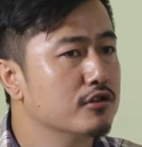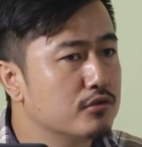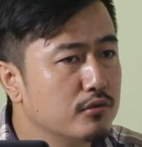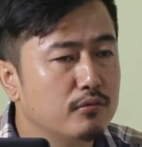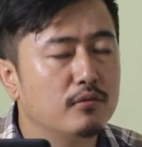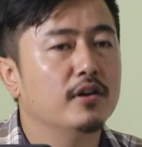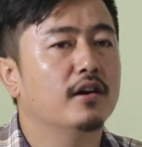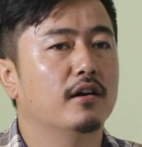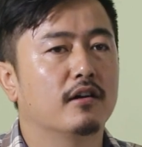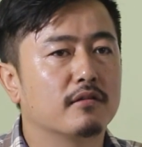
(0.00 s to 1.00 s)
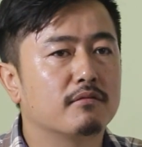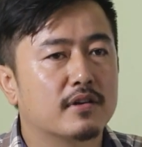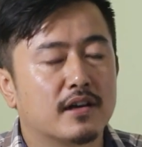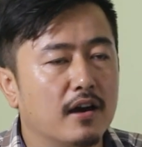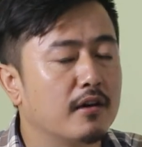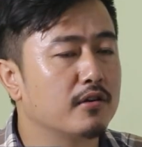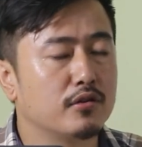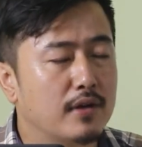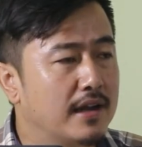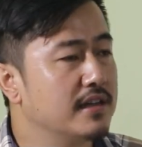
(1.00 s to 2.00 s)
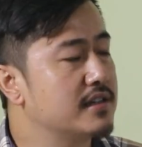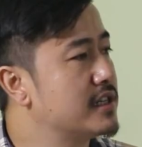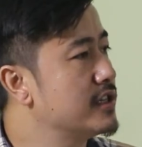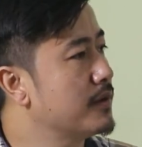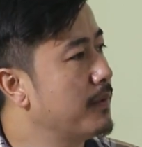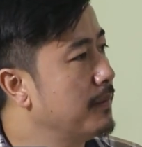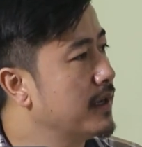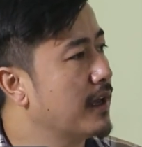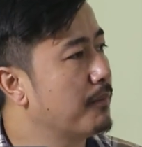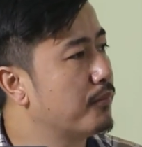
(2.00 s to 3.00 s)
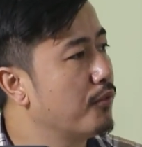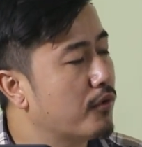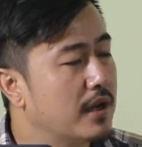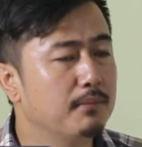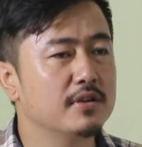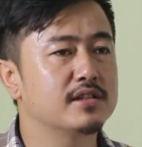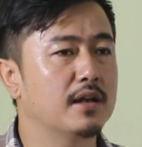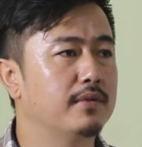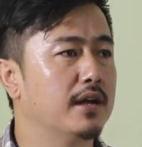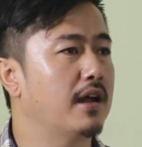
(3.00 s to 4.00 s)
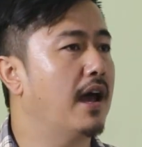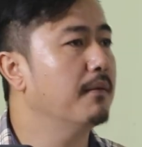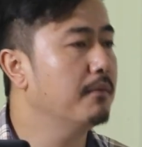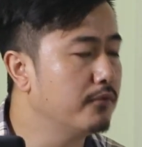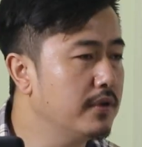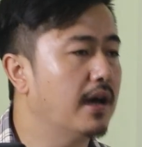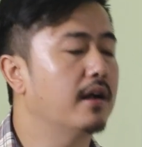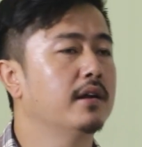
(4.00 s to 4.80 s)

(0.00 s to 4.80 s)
So United States of America proclaimed itself that we